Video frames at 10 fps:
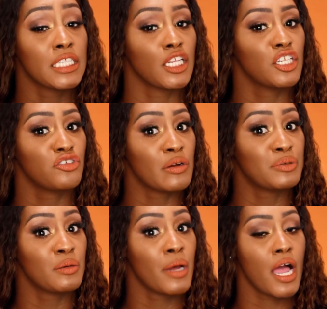the
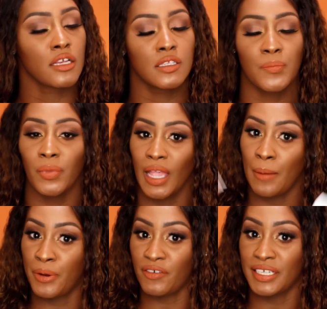description box.
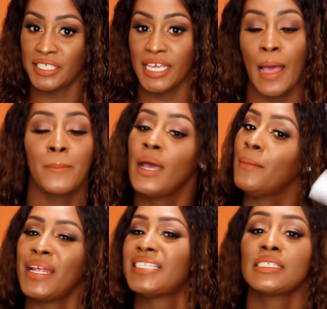I put it right at the top.
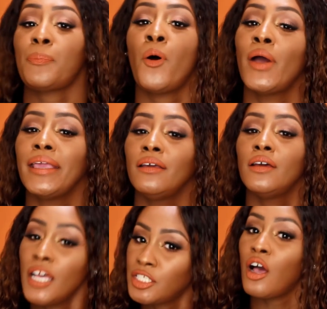That's not the point.
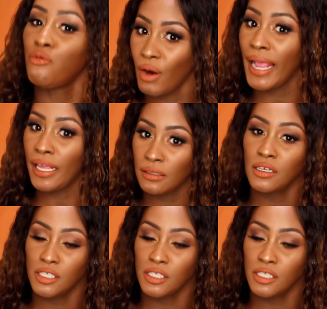It's all right. I